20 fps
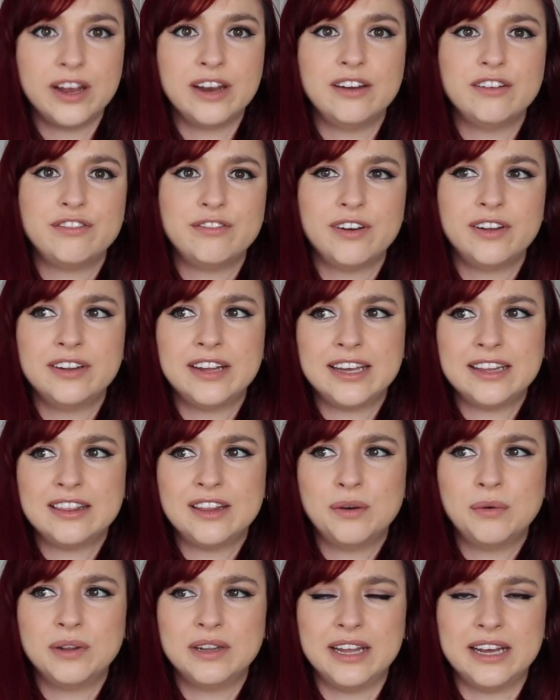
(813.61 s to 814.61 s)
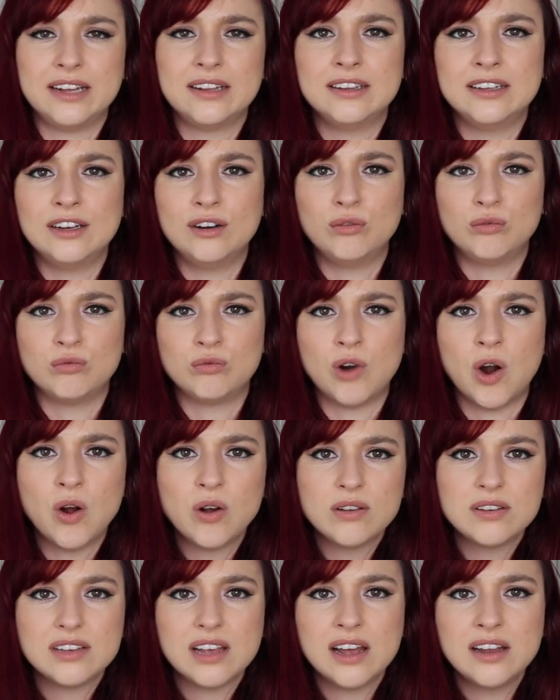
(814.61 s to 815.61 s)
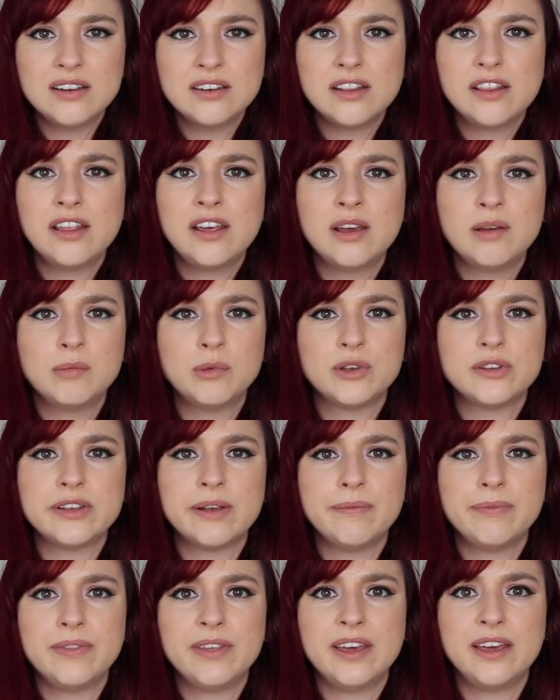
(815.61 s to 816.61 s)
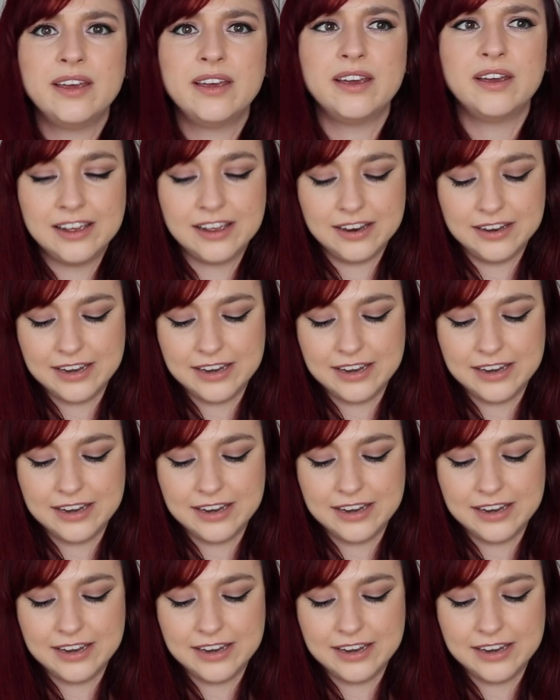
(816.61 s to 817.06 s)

and it felt like there were like little rocks under them or something.